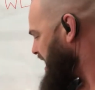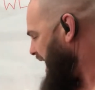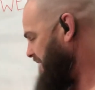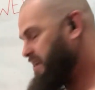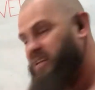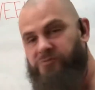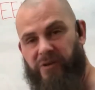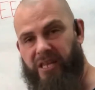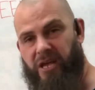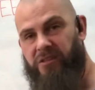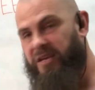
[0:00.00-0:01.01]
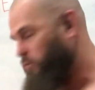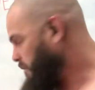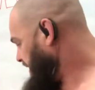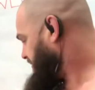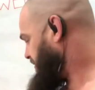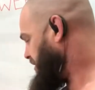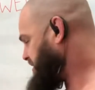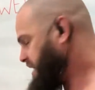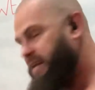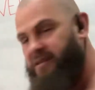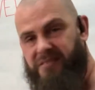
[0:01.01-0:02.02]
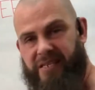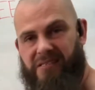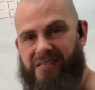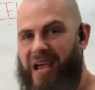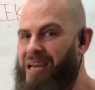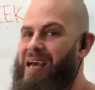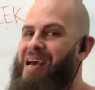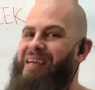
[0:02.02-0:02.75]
and then it's really only in week 13 and 16.